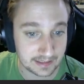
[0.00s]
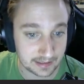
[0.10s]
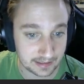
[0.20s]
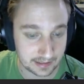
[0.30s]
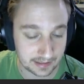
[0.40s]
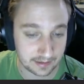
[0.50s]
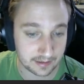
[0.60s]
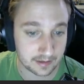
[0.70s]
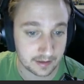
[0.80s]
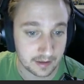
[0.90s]

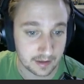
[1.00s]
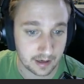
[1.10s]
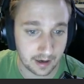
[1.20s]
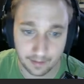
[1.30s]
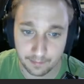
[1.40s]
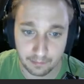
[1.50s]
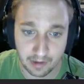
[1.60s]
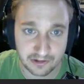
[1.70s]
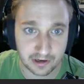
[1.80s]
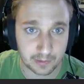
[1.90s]
here,
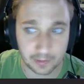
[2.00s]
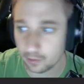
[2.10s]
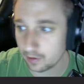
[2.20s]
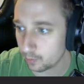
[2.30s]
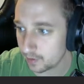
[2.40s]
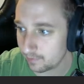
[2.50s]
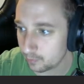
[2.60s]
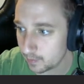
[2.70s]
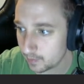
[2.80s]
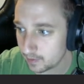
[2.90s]
much like we were whenever
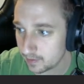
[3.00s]
we were